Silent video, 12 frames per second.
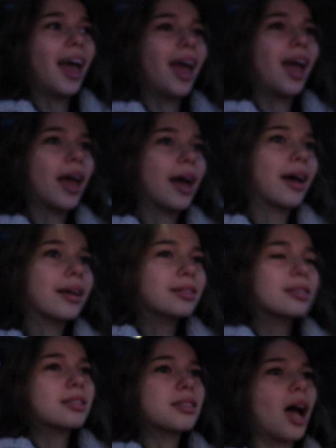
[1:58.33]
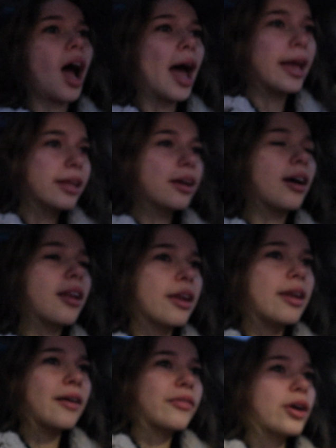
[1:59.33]
And I
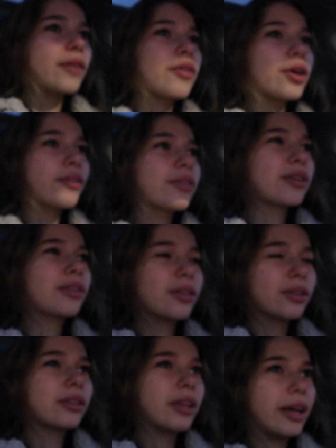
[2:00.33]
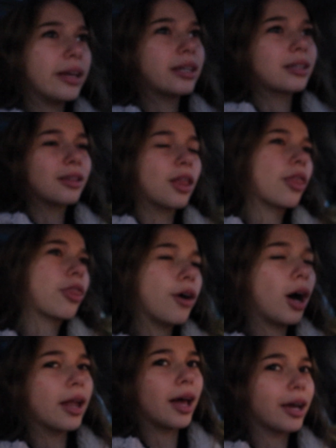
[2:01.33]
never, ever, ever like
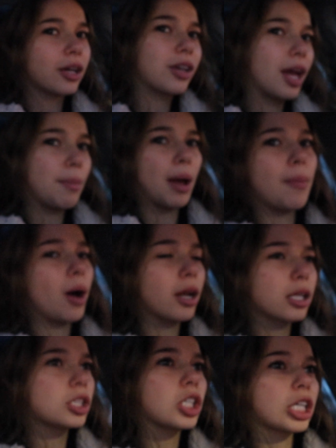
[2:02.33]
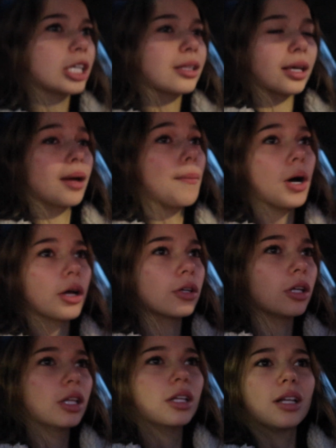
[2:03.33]
thought I could get body looking like a model.